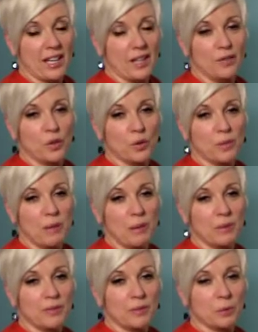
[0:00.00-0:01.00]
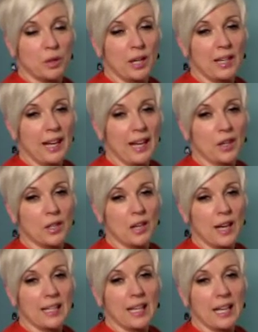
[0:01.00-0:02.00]
And if you remember from grade 8 or
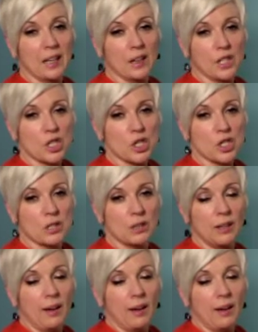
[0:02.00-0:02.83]
9 English,